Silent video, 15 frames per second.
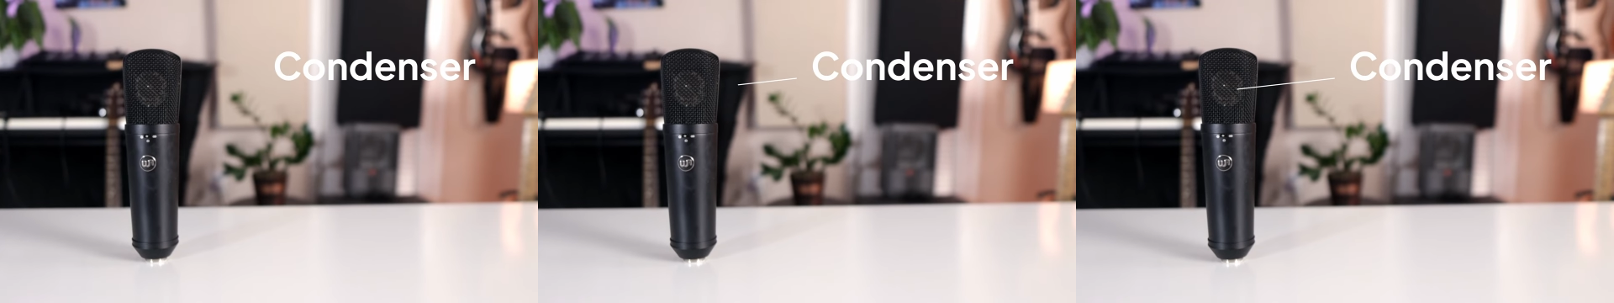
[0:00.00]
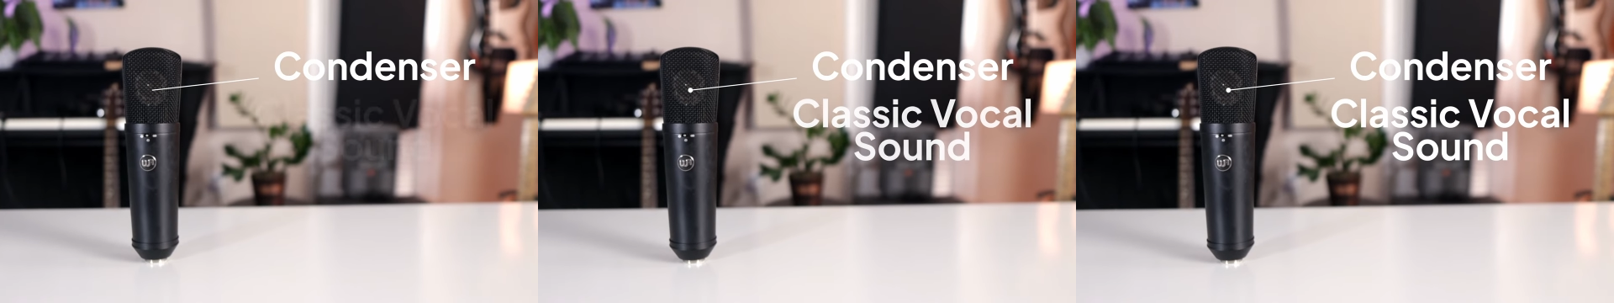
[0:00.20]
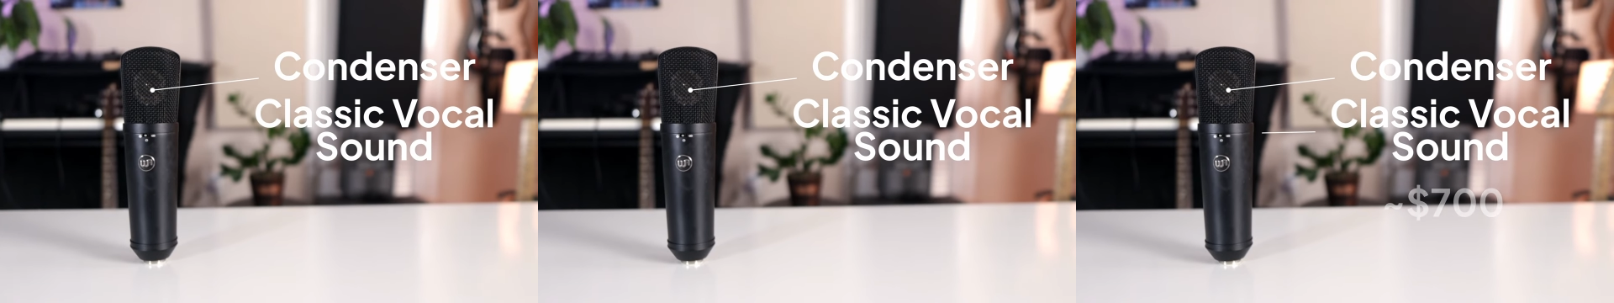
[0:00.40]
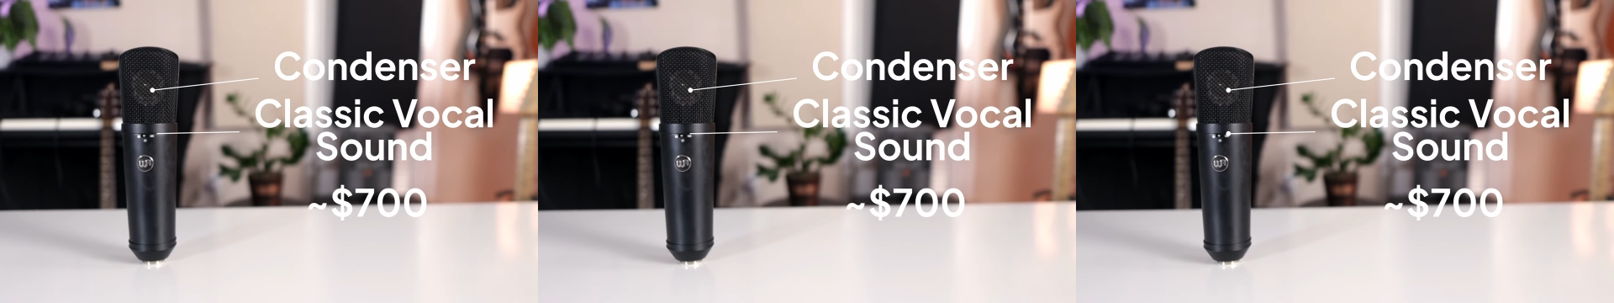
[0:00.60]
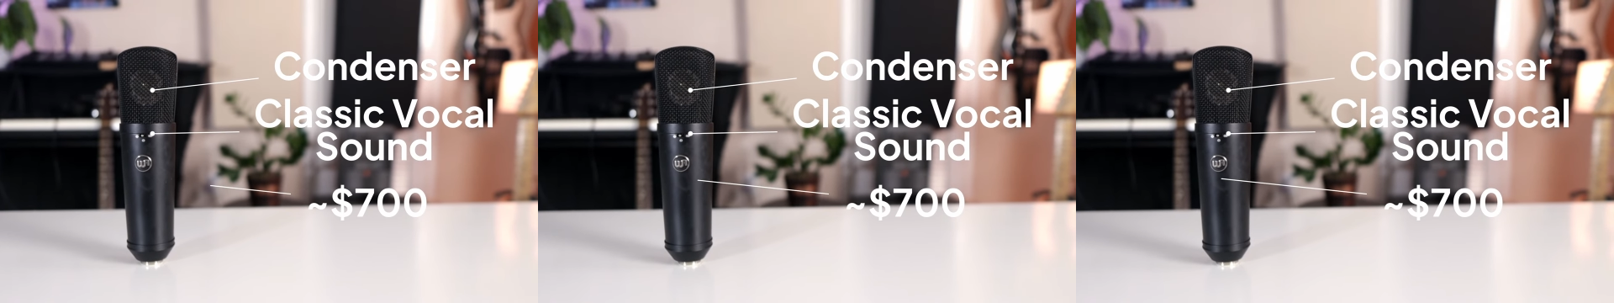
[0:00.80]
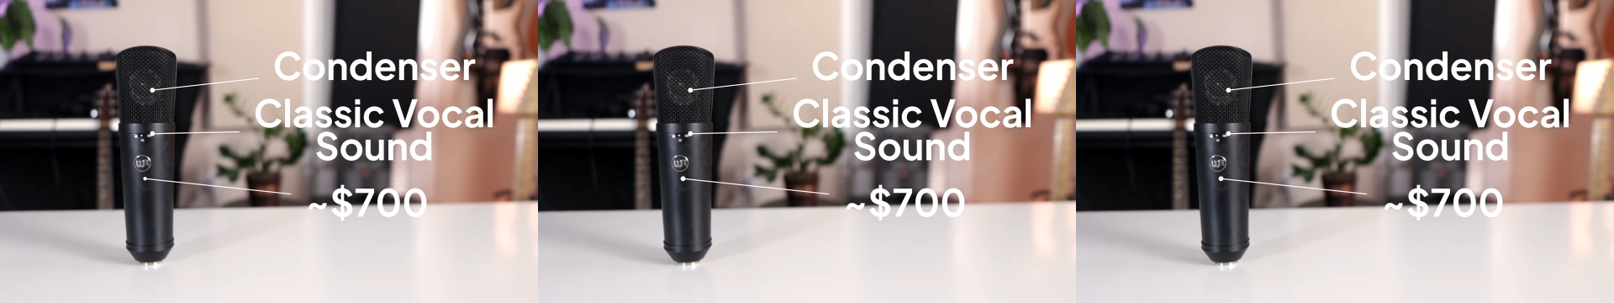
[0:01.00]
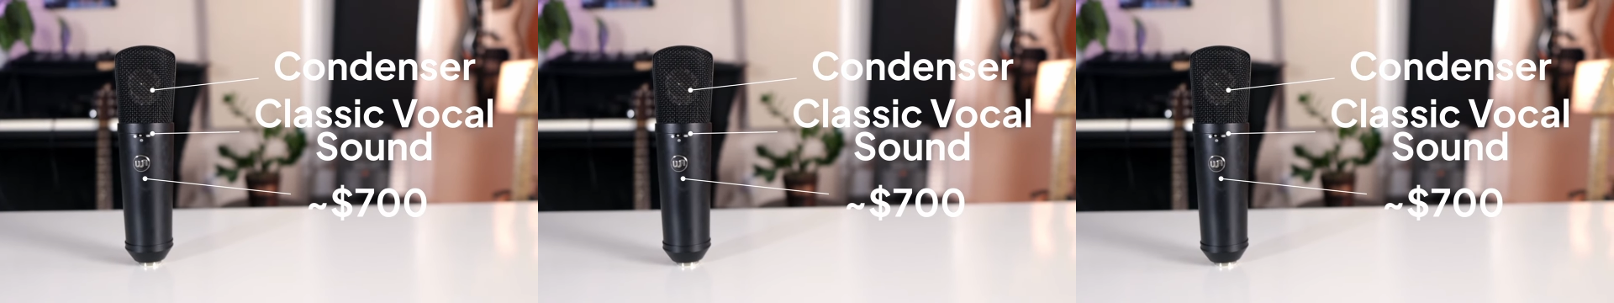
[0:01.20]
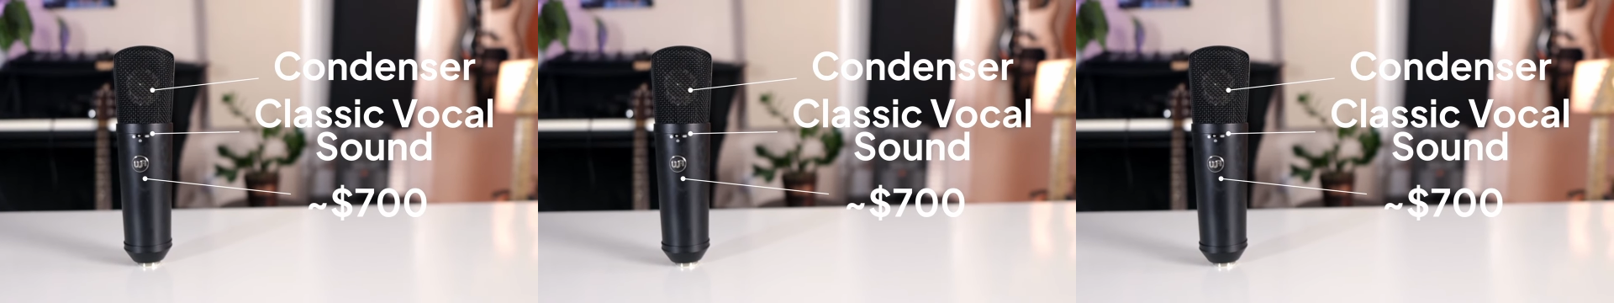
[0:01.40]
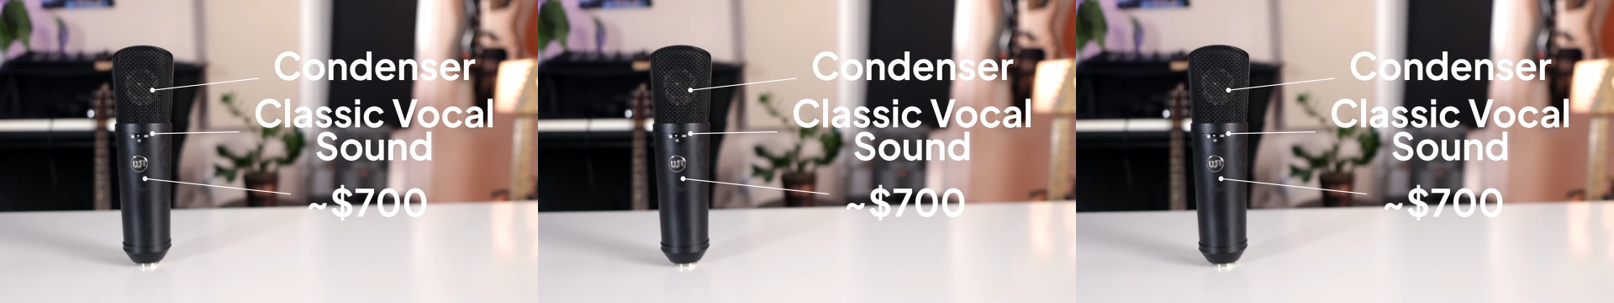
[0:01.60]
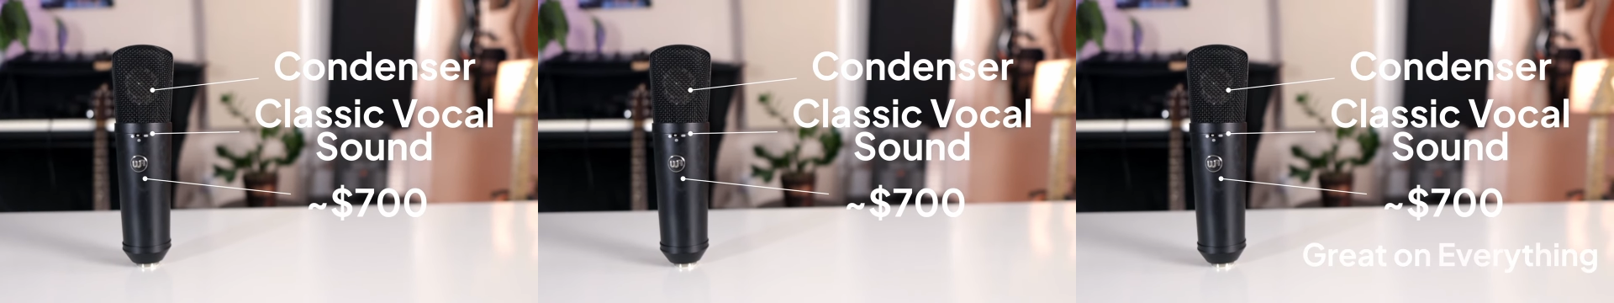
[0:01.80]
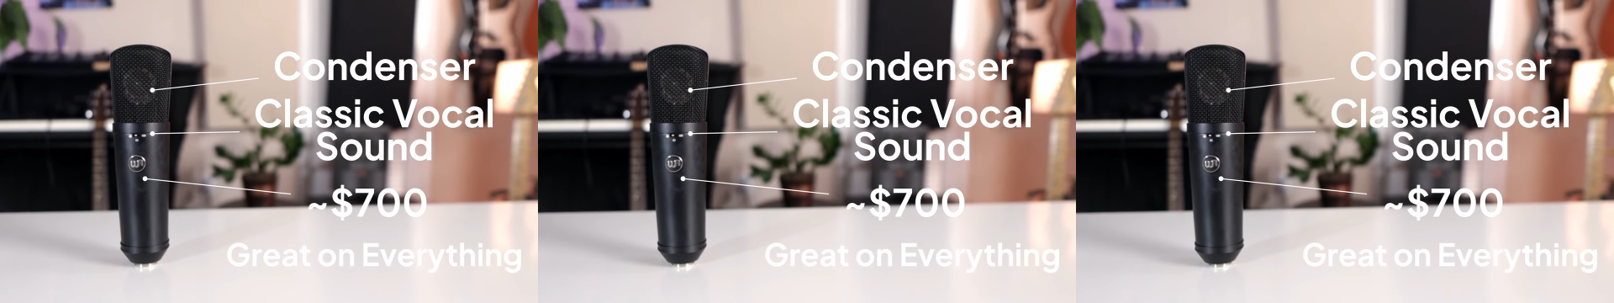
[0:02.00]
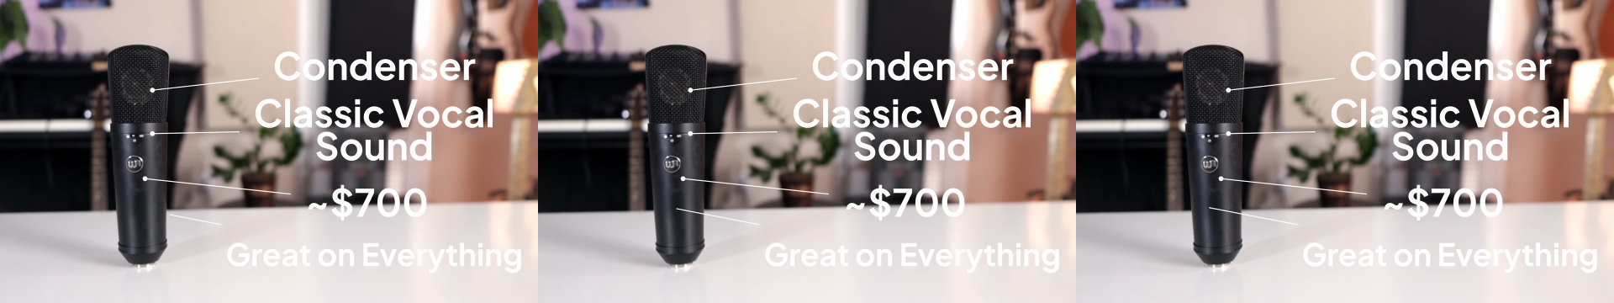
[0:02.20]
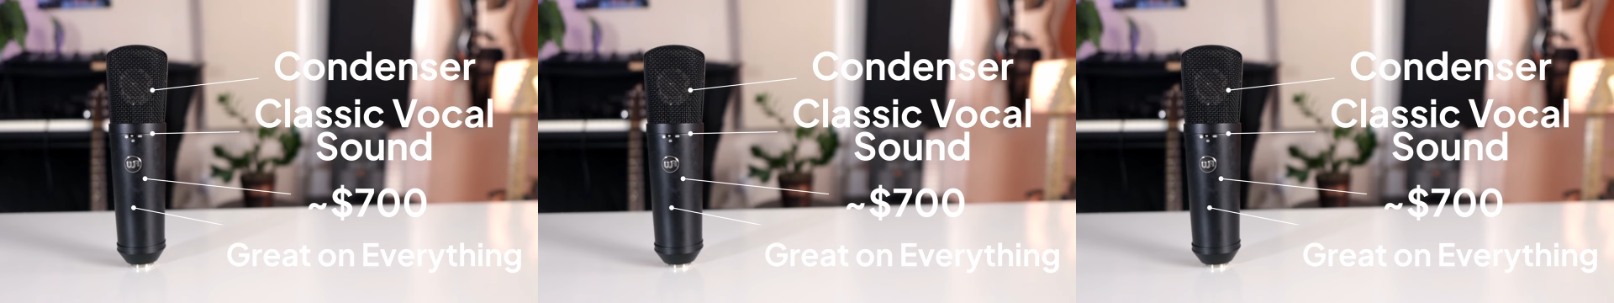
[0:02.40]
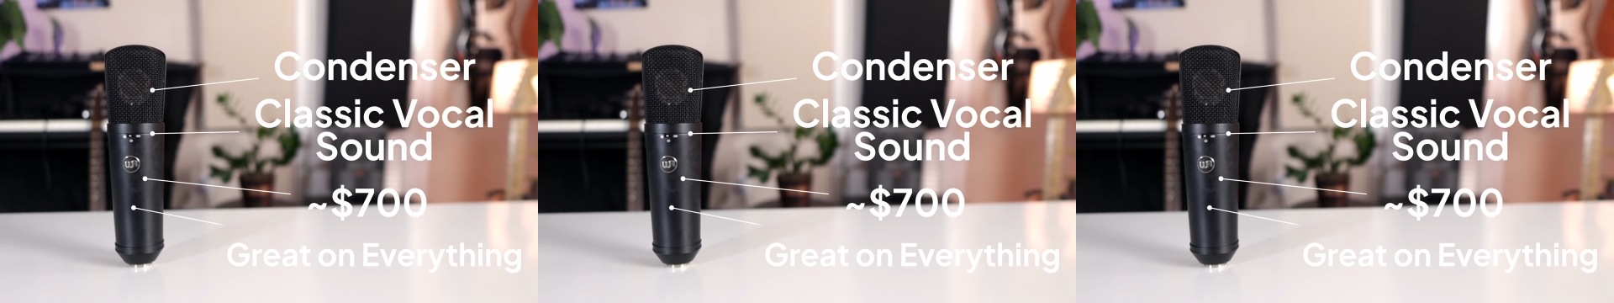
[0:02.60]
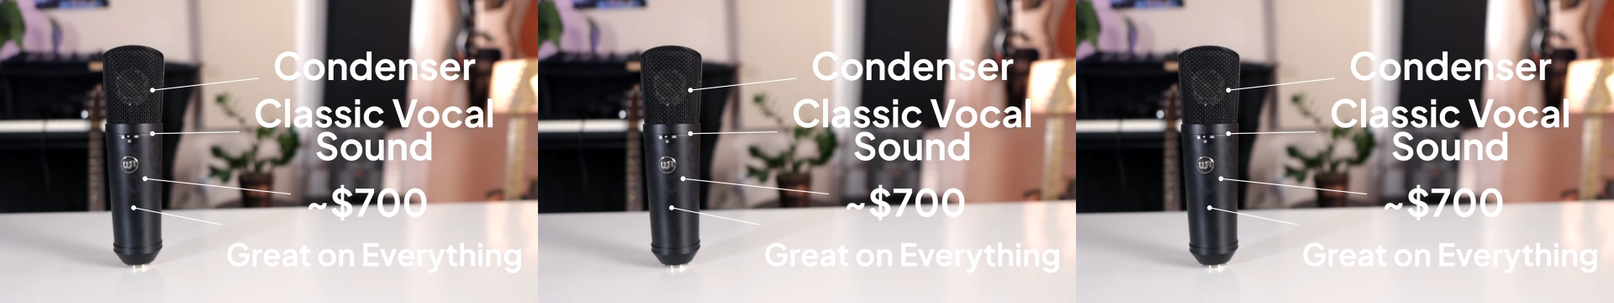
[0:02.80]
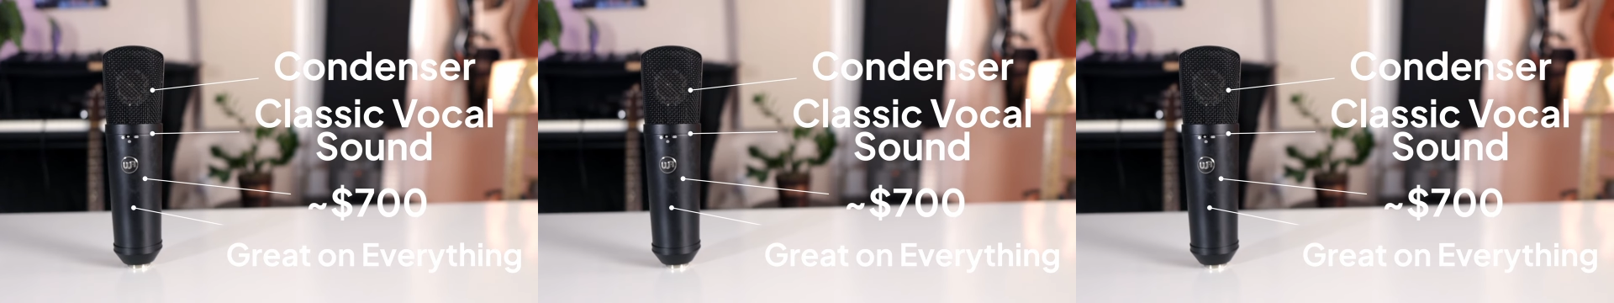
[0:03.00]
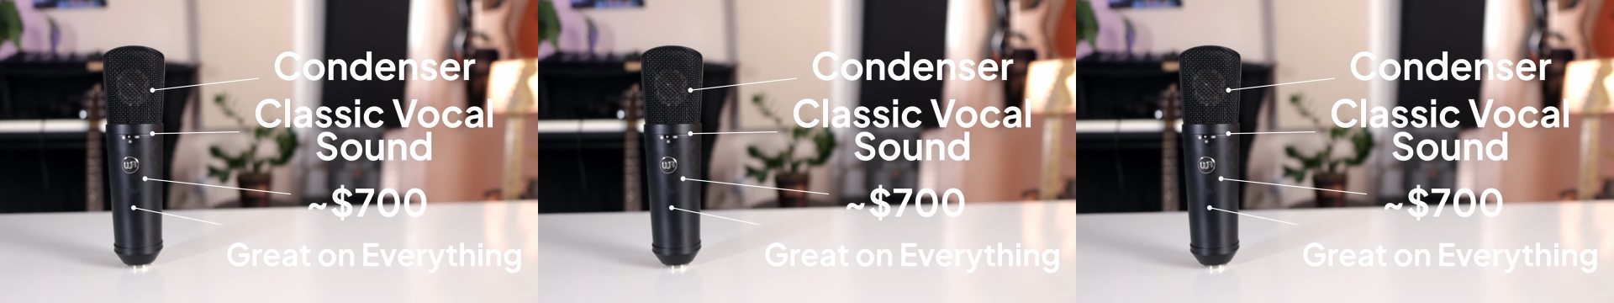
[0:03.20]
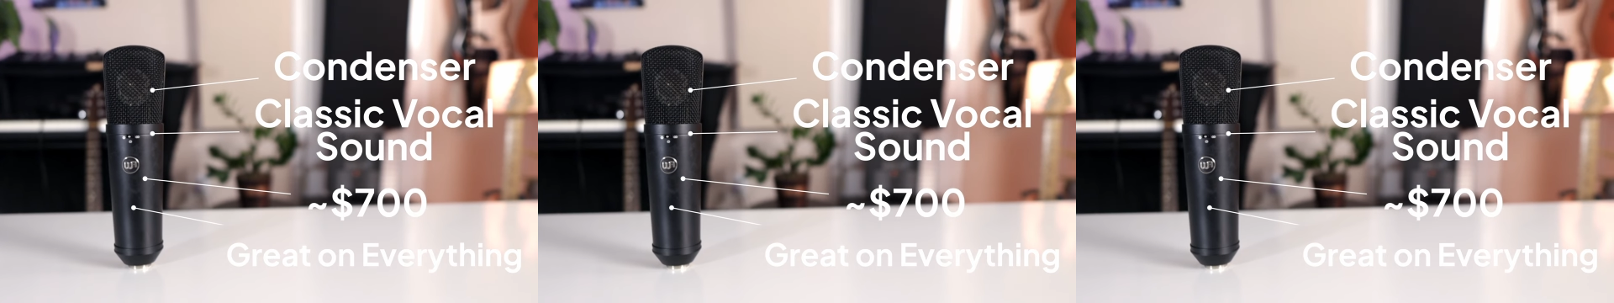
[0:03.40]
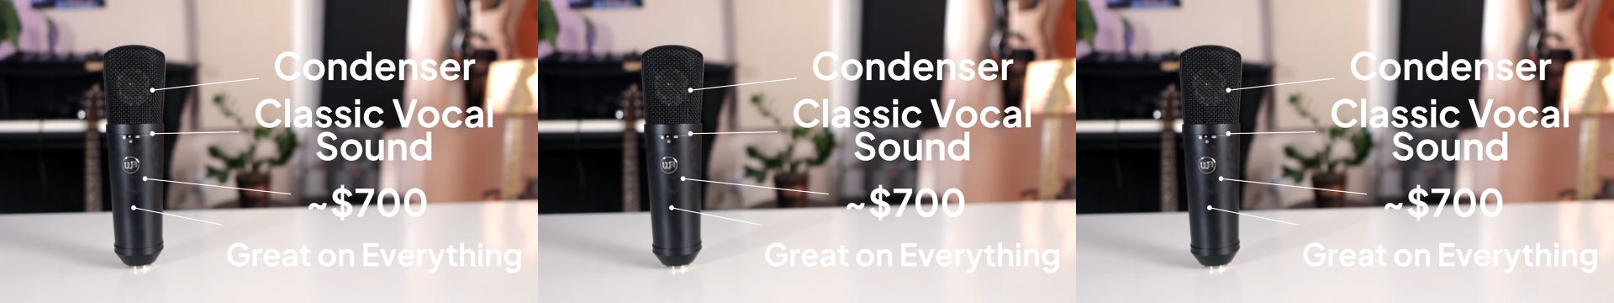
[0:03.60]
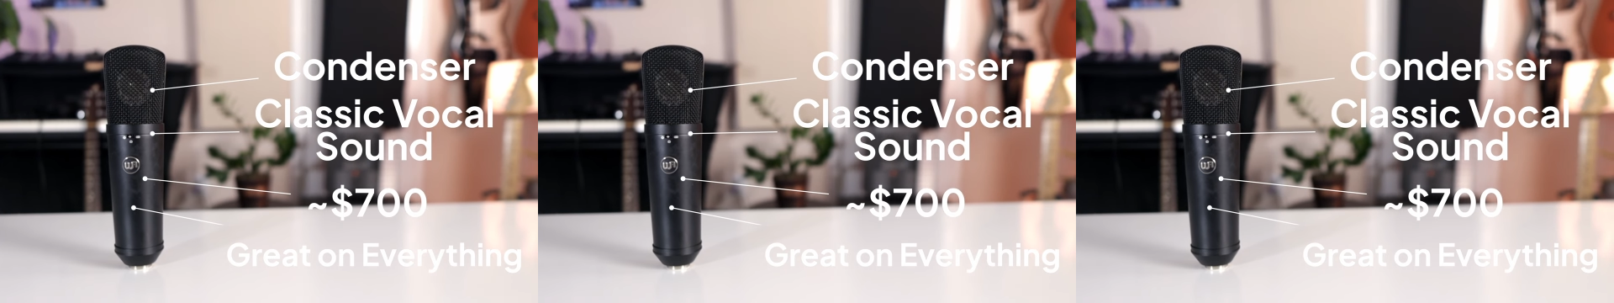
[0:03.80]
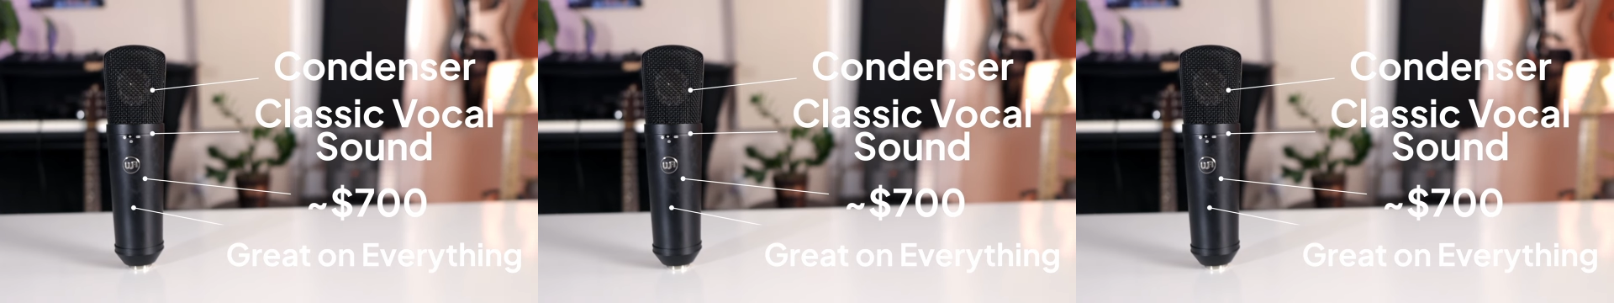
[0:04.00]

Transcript: No face is visible, so there are no lips to read.